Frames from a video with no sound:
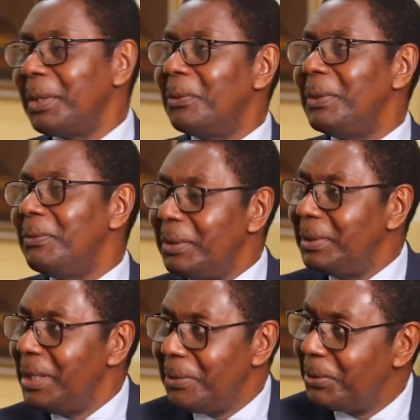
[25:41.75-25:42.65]
We've
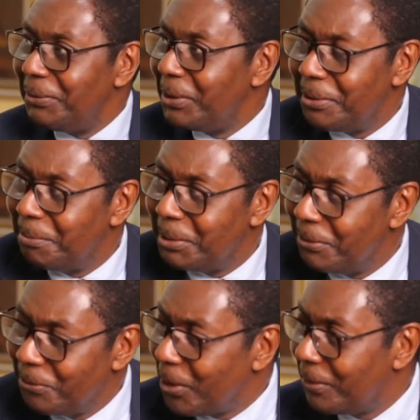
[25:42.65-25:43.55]
not been
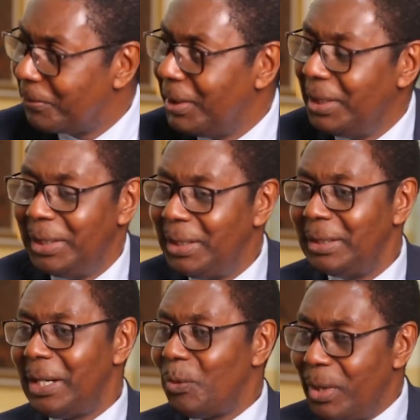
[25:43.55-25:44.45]
involved in
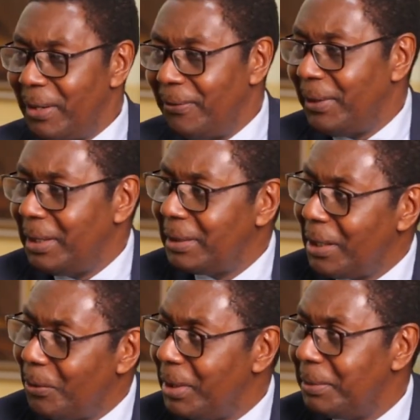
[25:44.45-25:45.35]
their welfare and
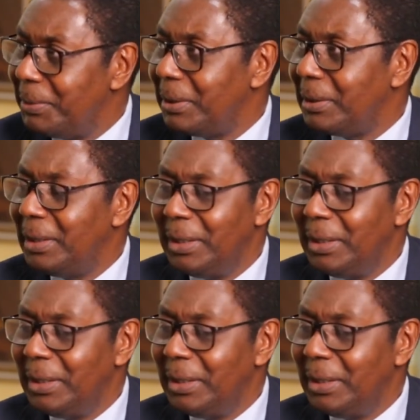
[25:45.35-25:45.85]
their well-being.